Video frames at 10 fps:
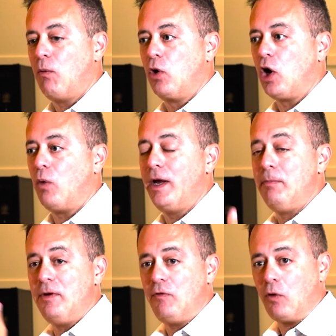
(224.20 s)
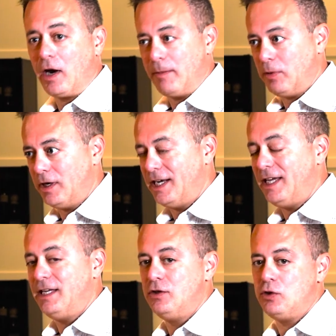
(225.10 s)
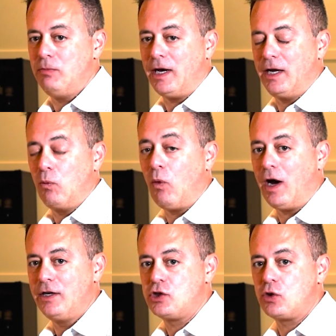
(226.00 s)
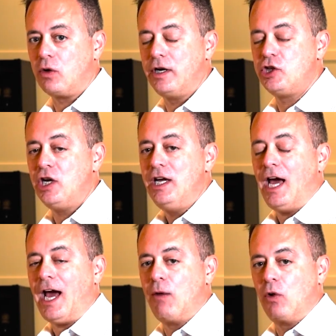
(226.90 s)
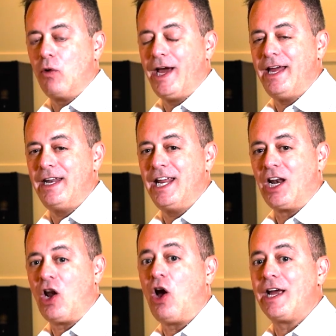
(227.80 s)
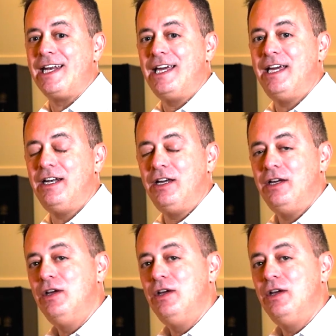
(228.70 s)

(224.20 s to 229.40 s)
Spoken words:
I will go in before I put it into my wine storage. I will go ahead and log it in.